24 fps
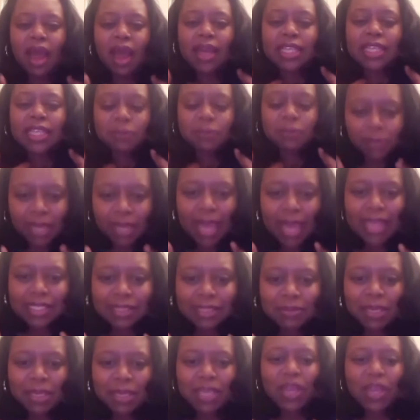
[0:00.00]
God has
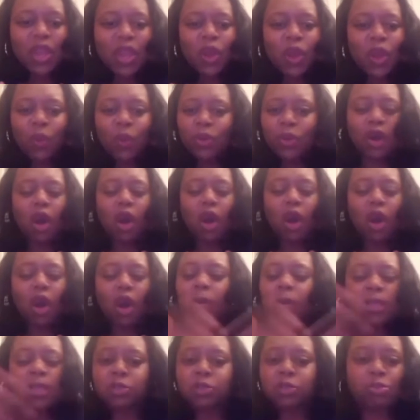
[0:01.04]
blessed me with a
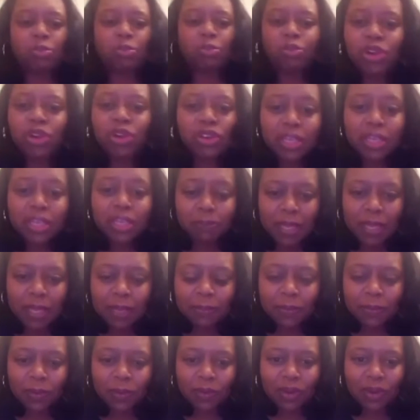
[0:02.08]
whole bunch of brilliant
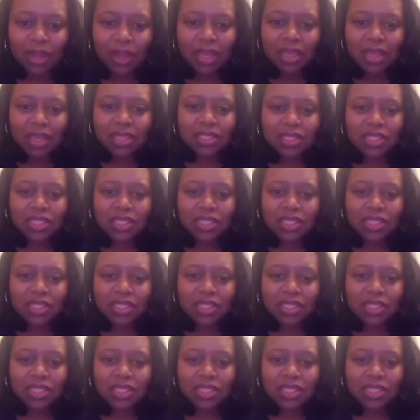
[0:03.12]
people.